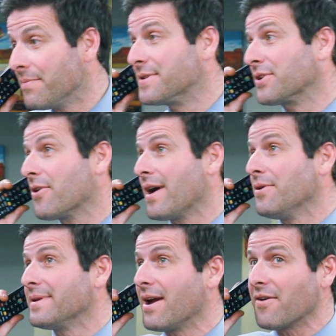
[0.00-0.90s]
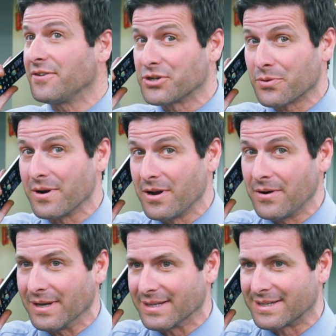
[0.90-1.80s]
Sir, I don't care if it's short
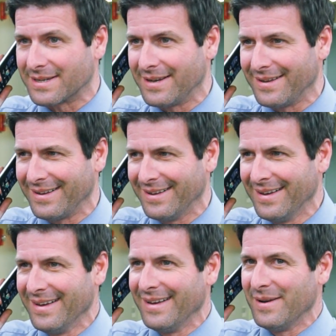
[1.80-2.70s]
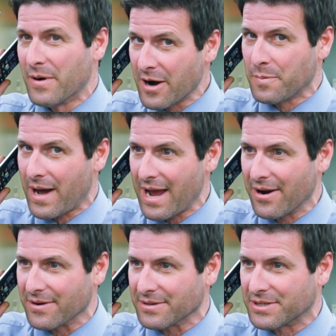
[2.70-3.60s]
notice. Mark
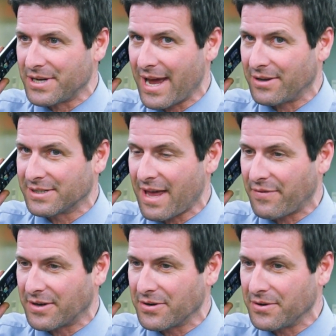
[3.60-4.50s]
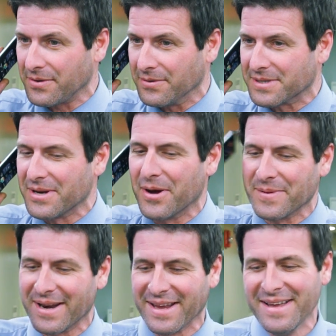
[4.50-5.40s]
Pires, Channel 7 News. No, I'm
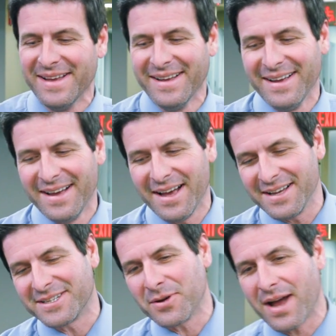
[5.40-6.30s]
kidding. So